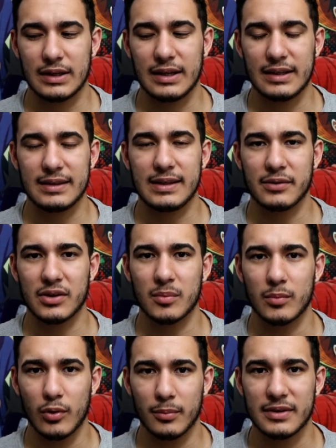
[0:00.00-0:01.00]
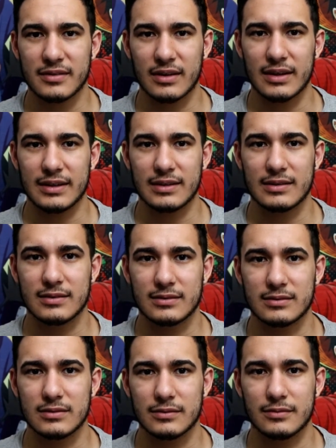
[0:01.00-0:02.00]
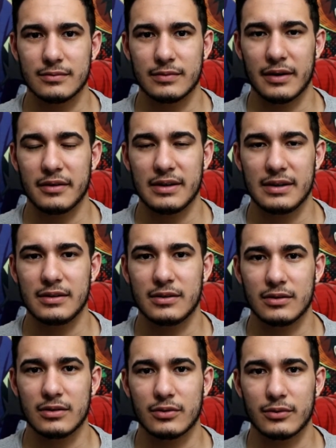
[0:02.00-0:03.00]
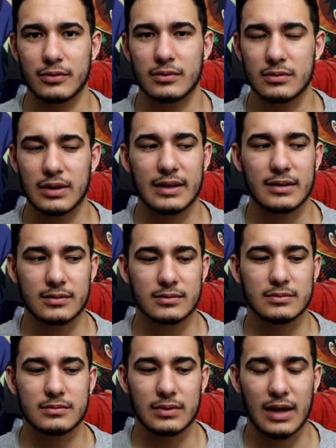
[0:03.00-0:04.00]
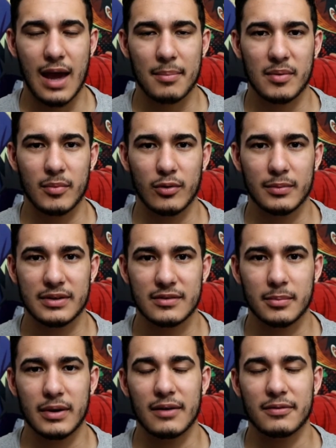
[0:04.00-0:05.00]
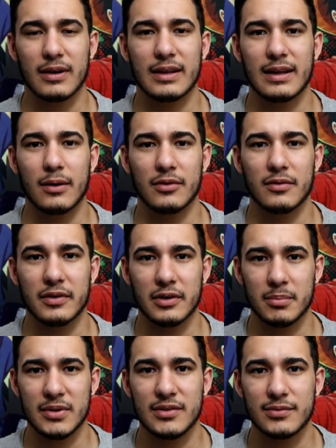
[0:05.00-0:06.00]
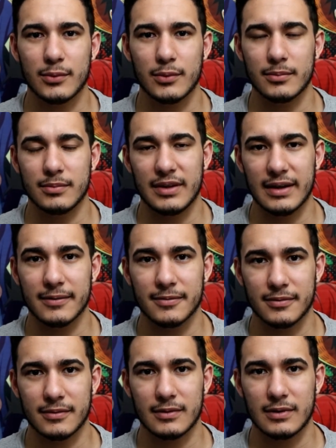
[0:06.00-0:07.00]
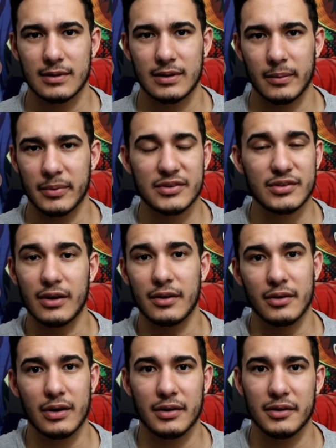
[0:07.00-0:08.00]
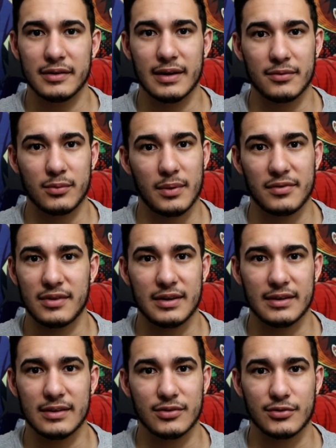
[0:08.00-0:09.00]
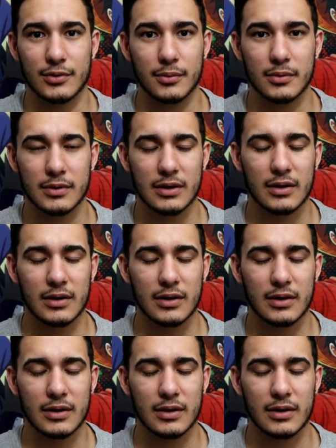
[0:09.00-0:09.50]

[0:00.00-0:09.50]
endearing moments, like very like happy moments, but I felt like that was a very peaceful death compared to all the other deaths we've seen in the show.